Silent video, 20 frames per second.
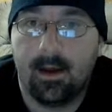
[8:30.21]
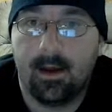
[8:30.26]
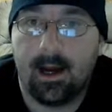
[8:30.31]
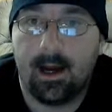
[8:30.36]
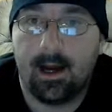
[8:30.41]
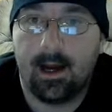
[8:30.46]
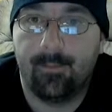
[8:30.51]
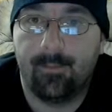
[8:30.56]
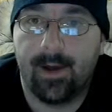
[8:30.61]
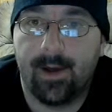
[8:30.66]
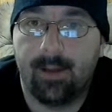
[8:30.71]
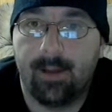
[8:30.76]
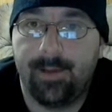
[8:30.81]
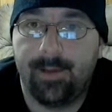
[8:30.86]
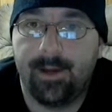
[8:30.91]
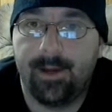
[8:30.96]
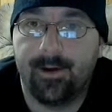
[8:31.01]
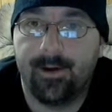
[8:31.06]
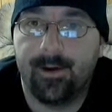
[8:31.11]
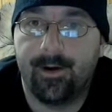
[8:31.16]
right up
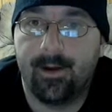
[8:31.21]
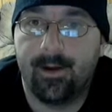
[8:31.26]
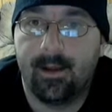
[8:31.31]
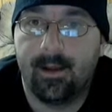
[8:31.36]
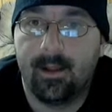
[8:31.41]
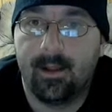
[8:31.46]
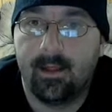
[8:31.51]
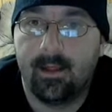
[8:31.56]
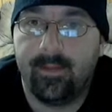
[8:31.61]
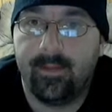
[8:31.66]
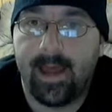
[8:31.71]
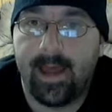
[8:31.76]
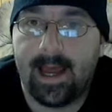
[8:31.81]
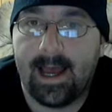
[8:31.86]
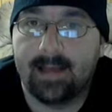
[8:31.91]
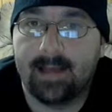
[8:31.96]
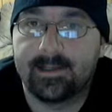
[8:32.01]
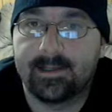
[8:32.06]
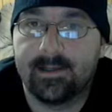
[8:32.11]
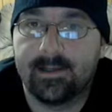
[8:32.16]
here,
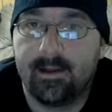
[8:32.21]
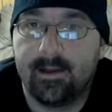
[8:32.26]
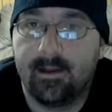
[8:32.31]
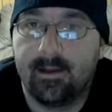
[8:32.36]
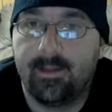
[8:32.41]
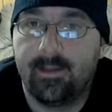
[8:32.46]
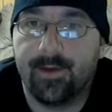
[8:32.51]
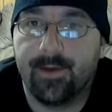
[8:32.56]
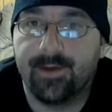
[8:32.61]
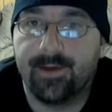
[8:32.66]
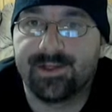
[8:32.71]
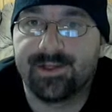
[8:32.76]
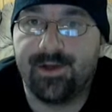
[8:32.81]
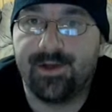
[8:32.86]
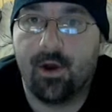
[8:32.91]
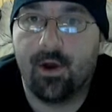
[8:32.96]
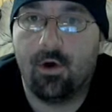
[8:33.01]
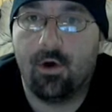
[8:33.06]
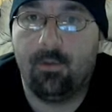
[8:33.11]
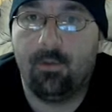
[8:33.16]
that there is
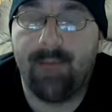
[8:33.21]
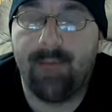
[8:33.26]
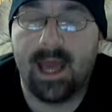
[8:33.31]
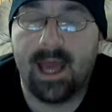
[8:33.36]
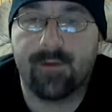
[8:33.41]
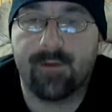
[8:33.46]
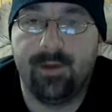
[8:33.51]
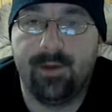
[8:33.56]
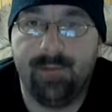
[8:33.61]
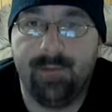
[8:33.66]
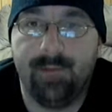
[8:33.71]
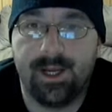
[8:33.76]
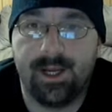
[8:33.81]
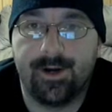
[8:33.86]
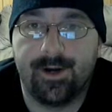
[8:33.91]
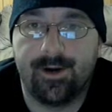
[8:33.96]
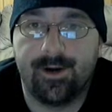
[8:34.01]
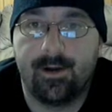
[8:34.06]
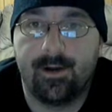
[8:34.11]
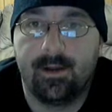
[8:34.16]
no battery
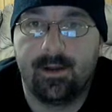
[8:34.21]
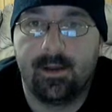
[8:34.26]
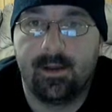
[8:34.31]
meter.